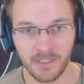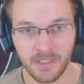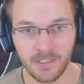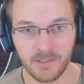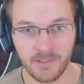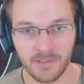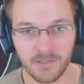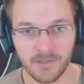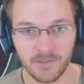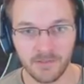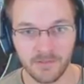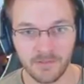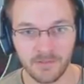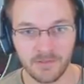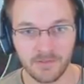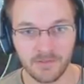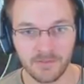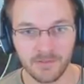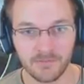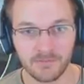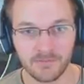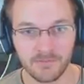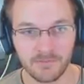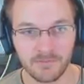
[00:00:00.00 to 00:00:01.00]
reticle.
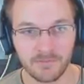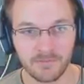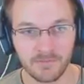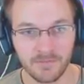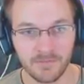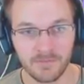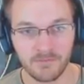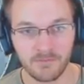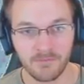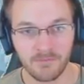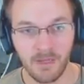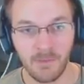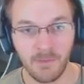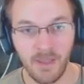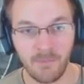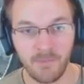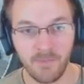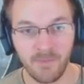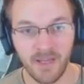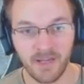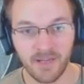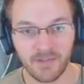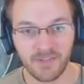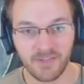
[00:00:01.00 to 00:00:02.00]
Why am
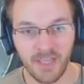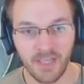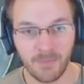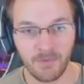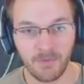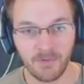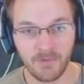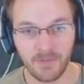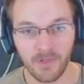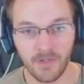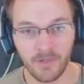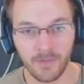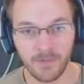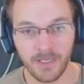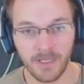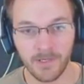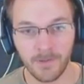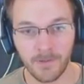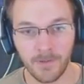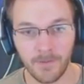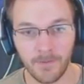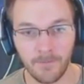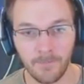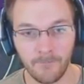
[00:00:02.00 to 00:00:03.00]
I better sniping with no
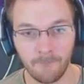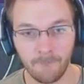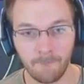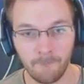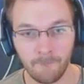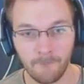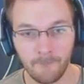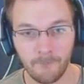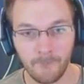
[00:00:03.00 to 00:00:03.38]
reticle?